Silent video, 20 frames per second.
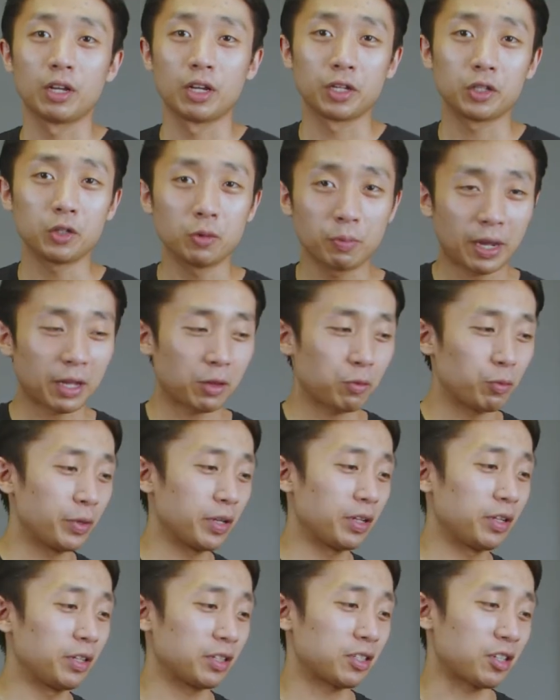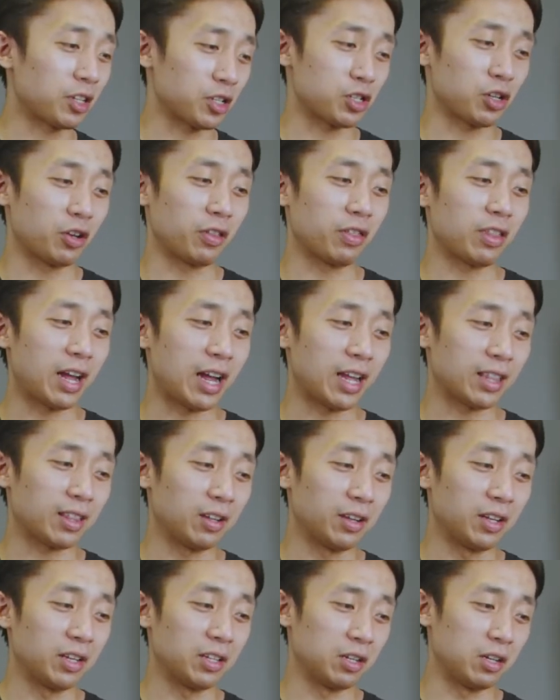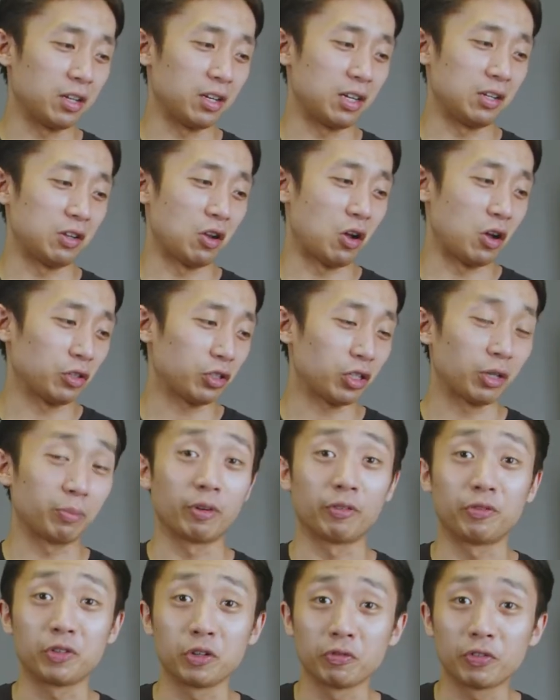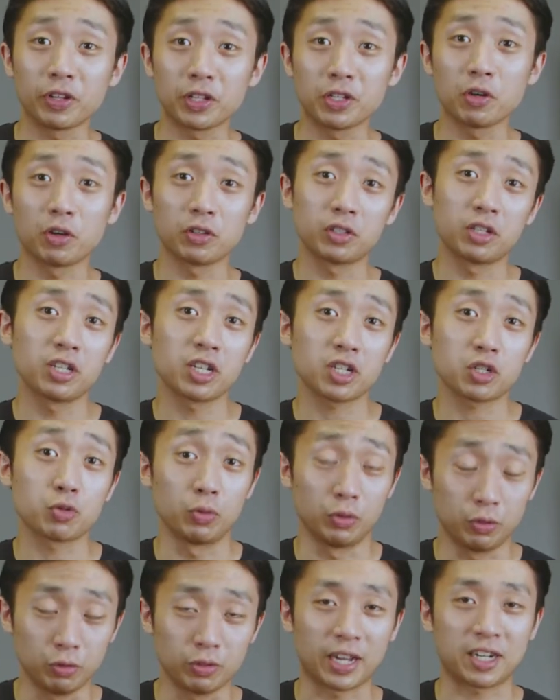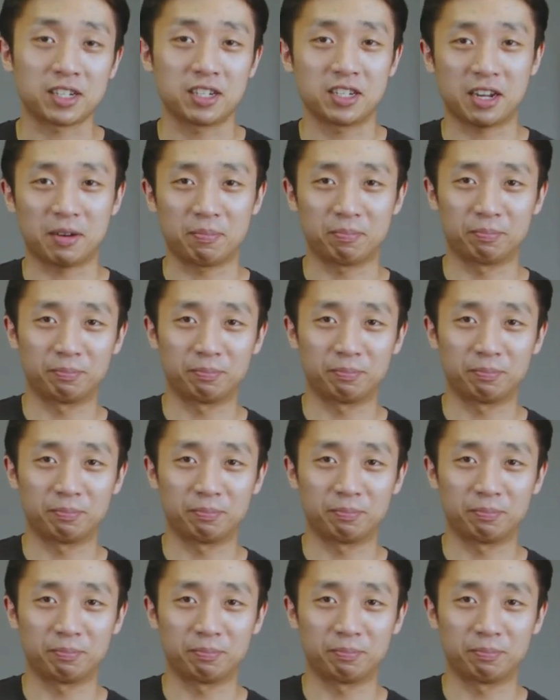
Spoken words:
you bet we'll touch on that in a long-term review video on the Niche we'll do next time.